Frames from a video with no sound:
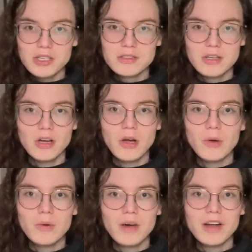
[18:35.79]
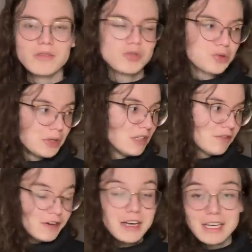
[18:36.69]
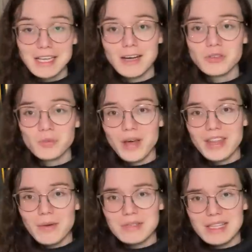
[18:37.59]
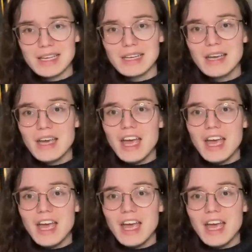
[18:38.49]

So I tried finding out where there was like